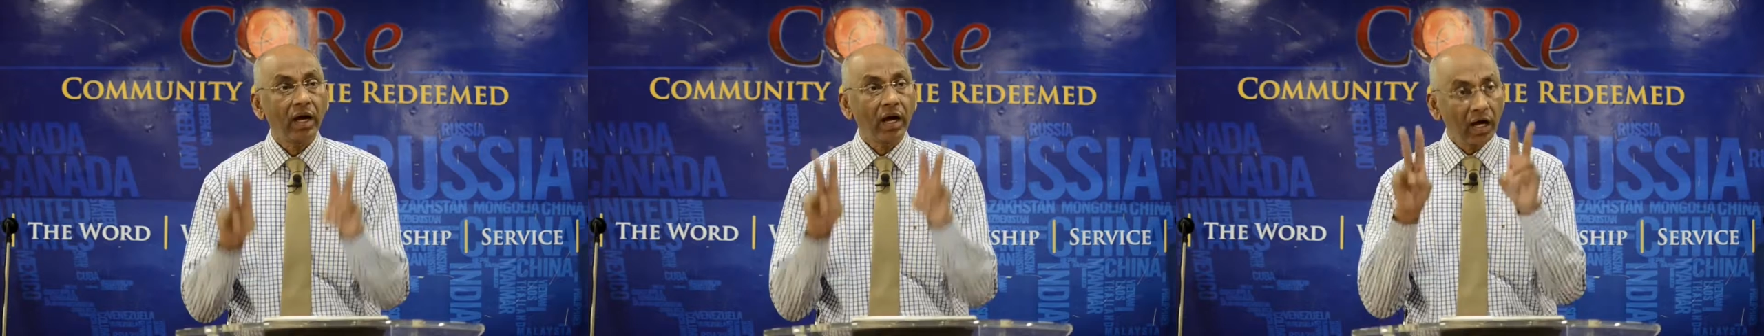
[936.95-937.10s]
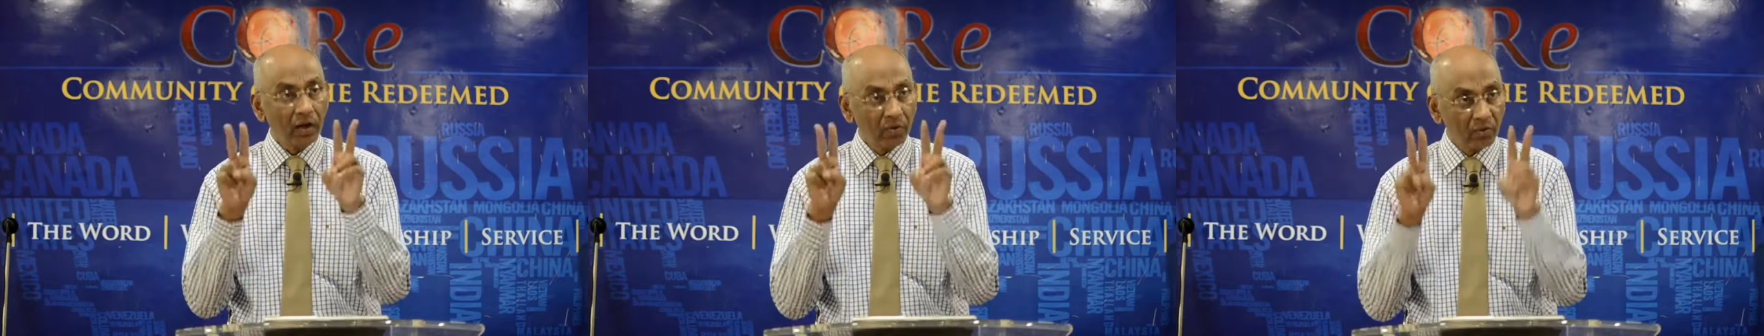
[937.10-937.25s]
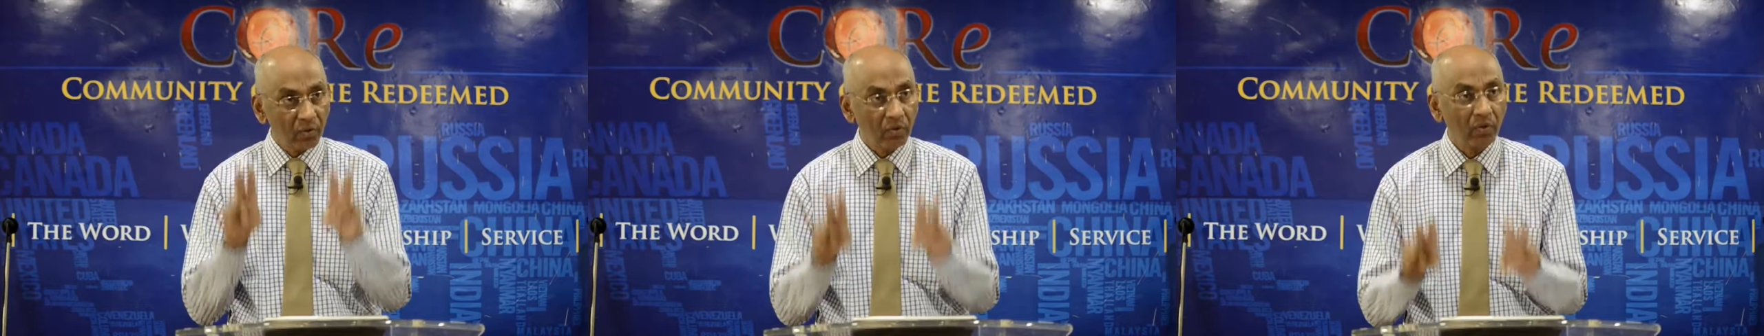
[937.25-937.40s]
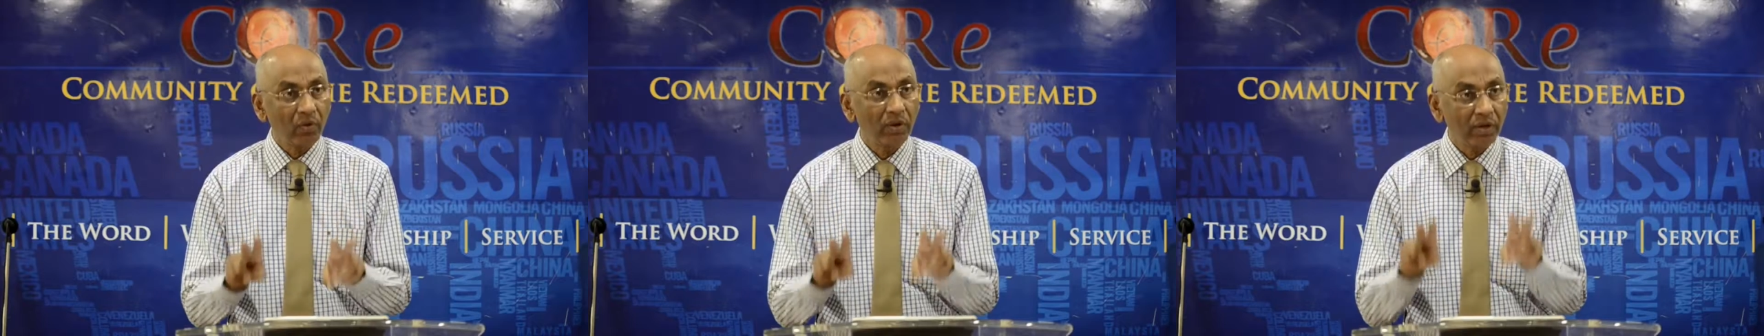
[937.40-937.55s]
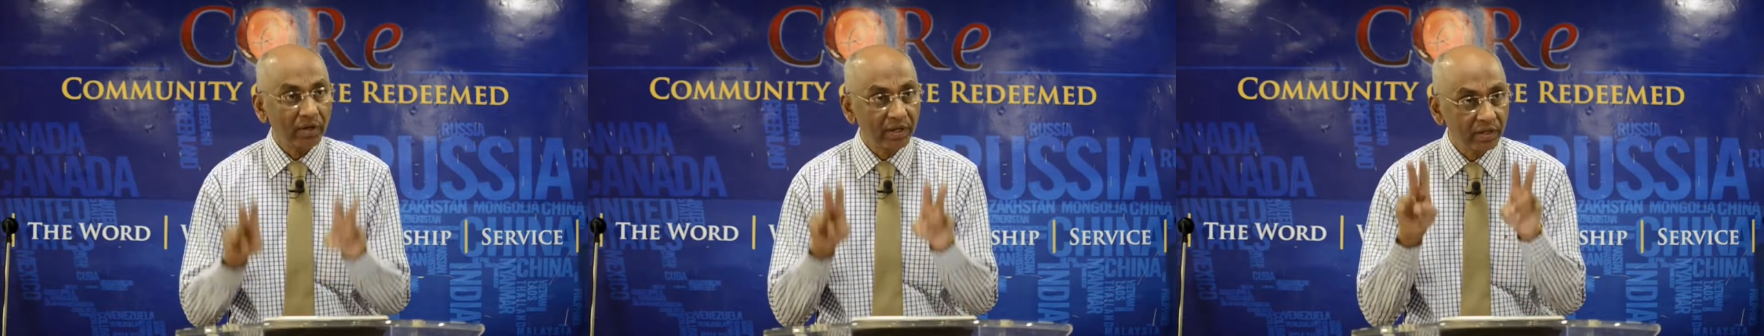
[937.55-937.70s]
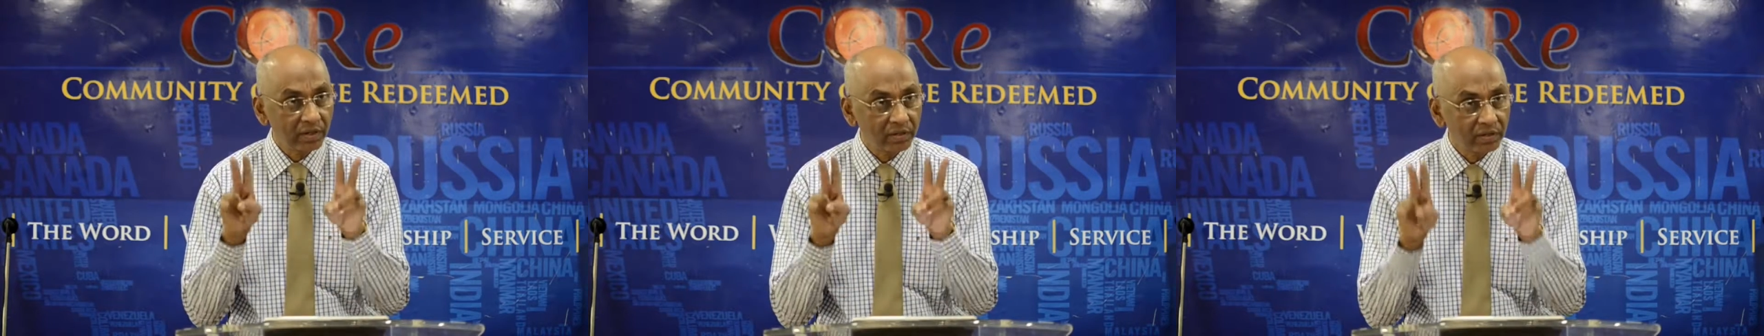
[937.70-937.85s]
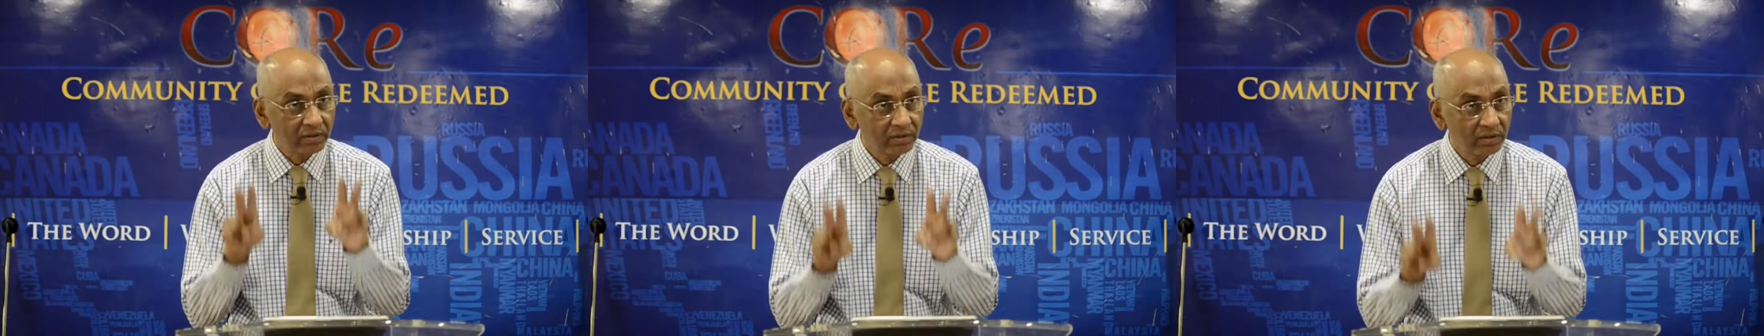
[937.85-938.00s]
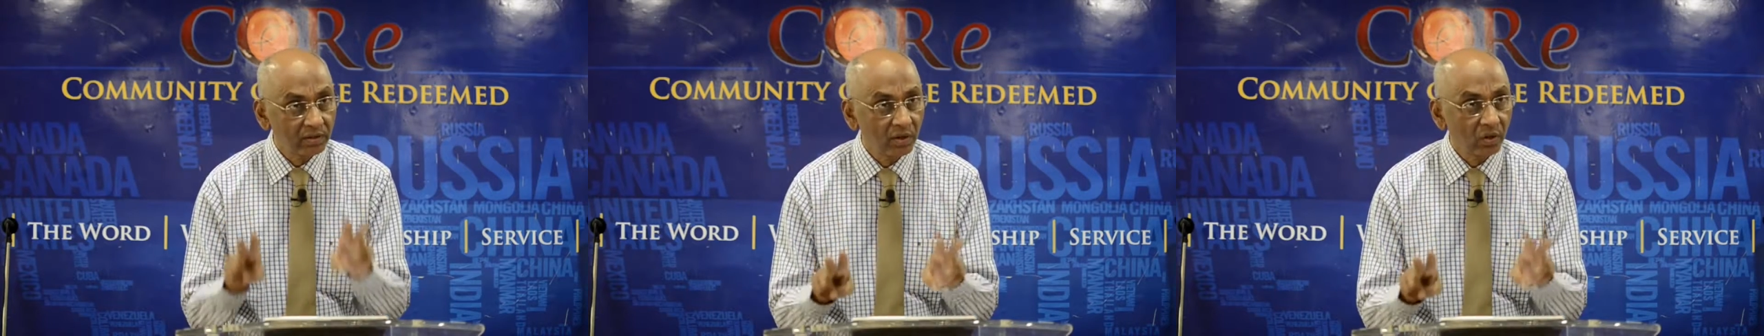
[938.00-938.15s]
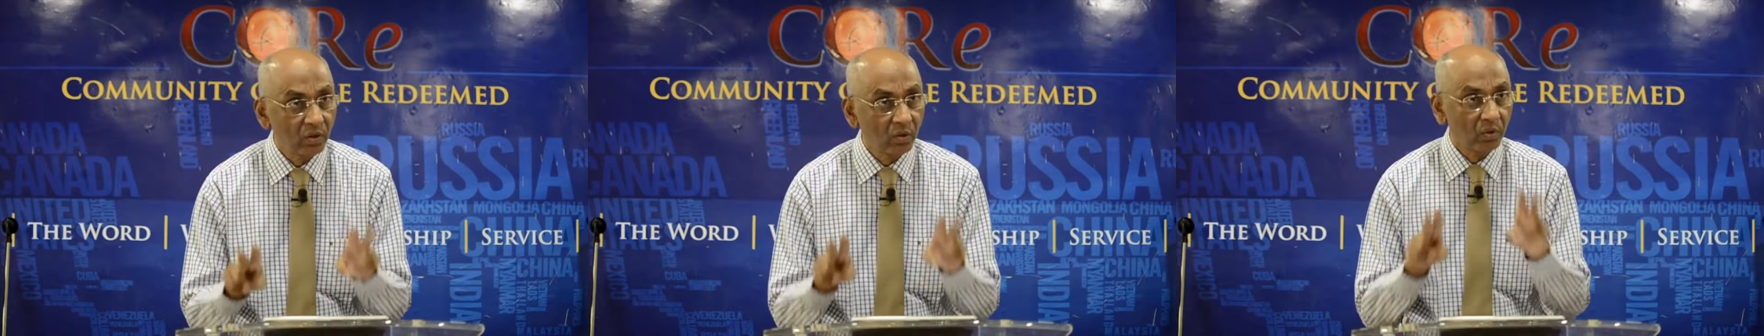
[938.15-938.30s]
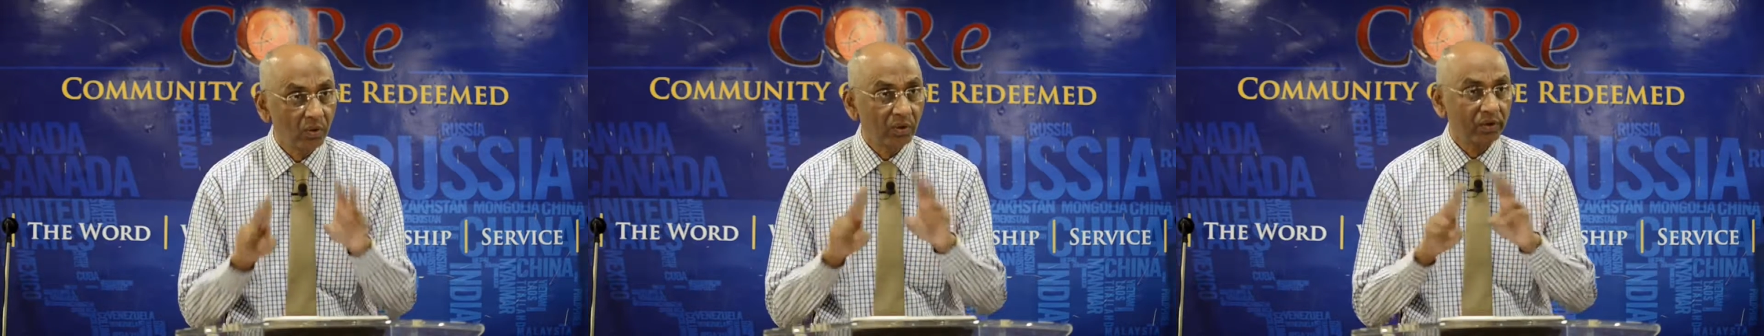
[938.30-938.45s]
our own
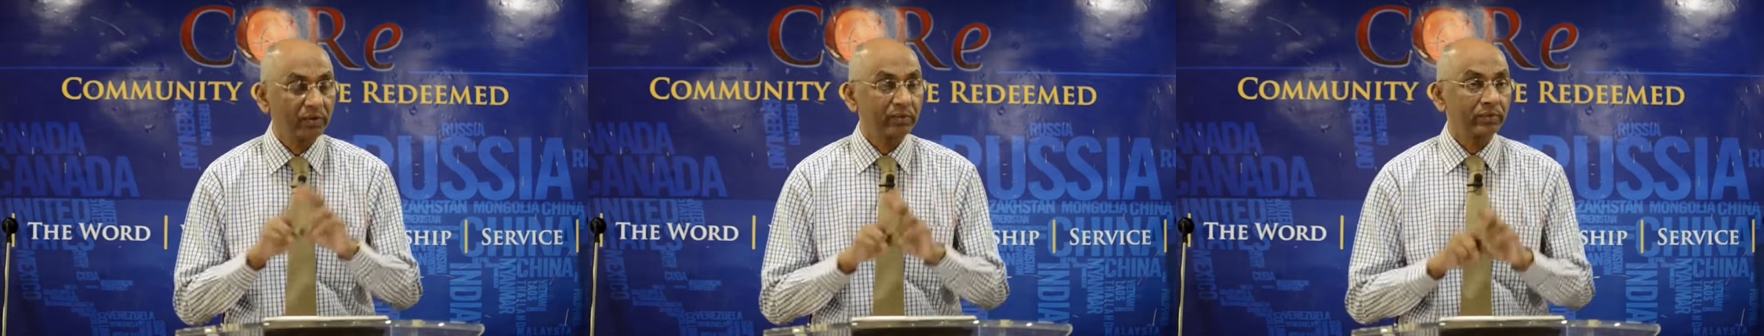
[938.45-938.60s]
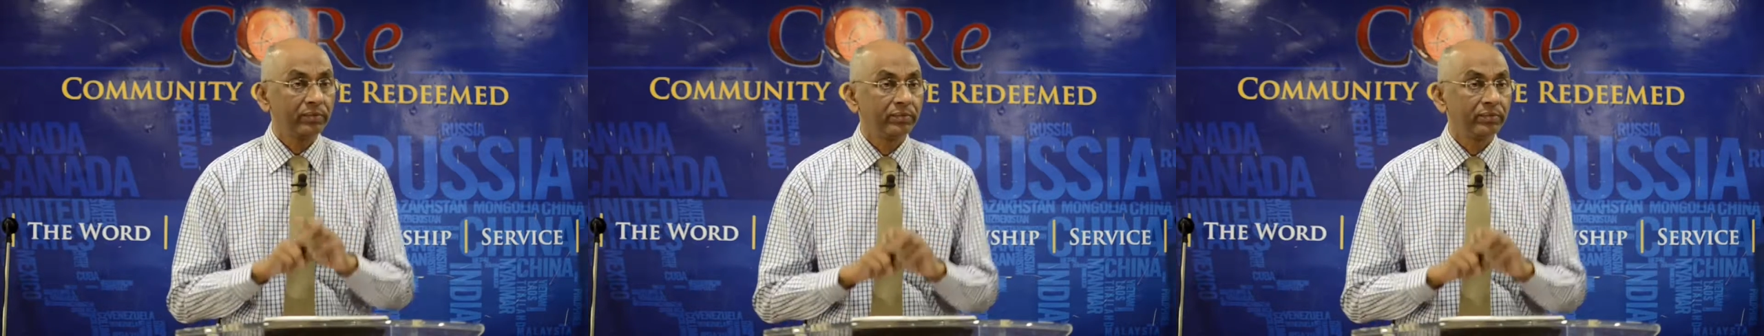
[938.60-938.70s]
load.